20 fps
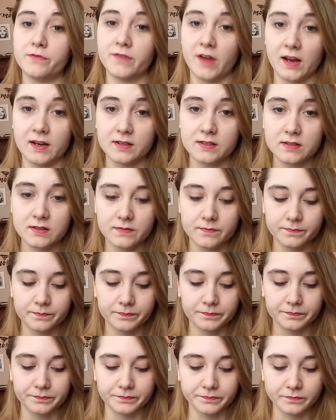effects.
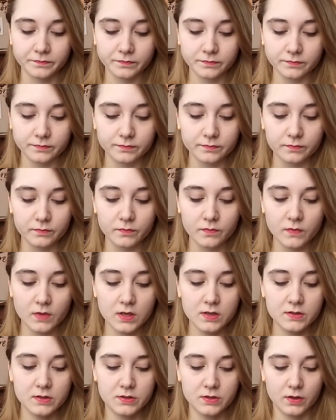
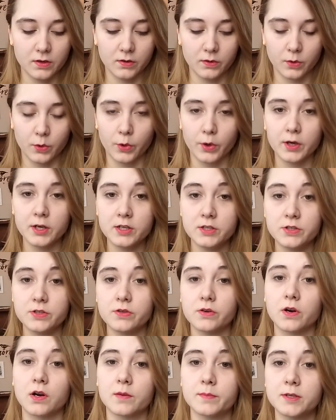So, according
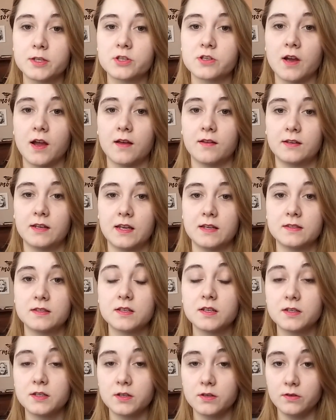to
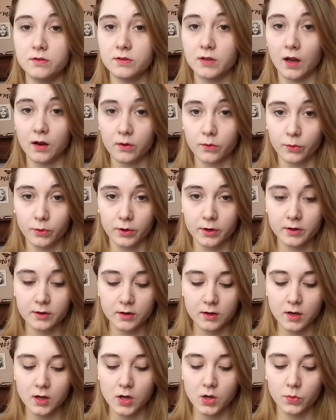
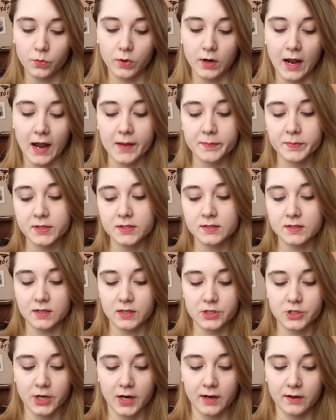urbanchildinstitute.org, what happens
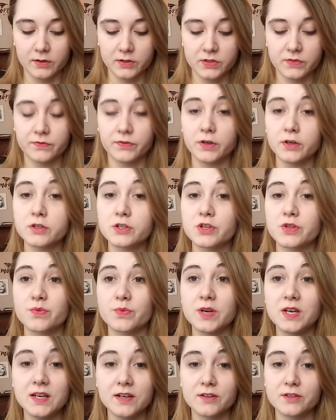in a child's first
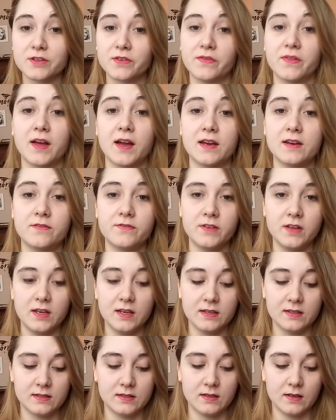3 years of life
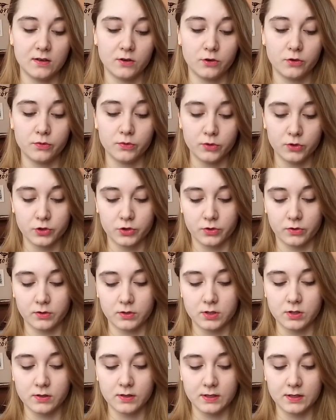is
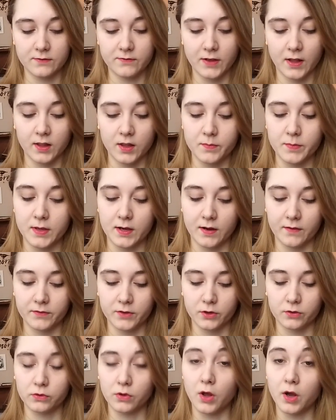crucial to the development of
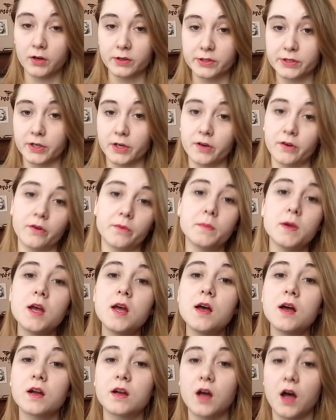their long term
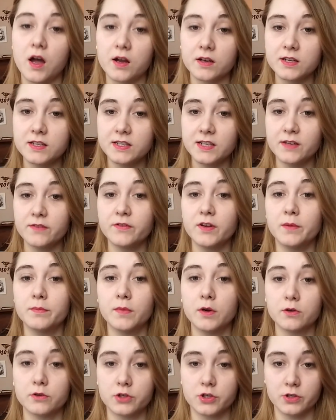cognitive,
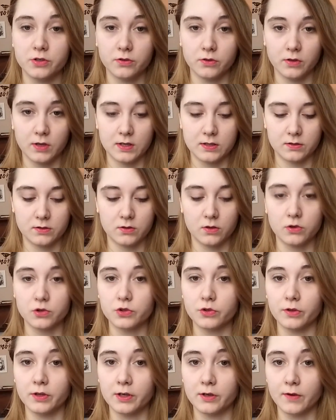emotional, and
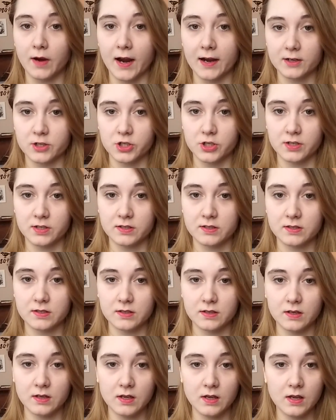social
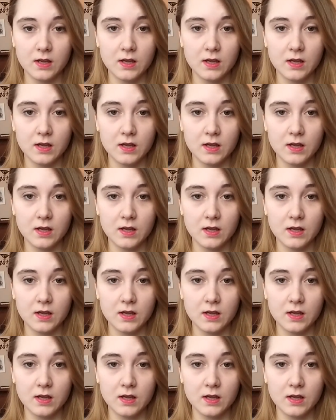interactions.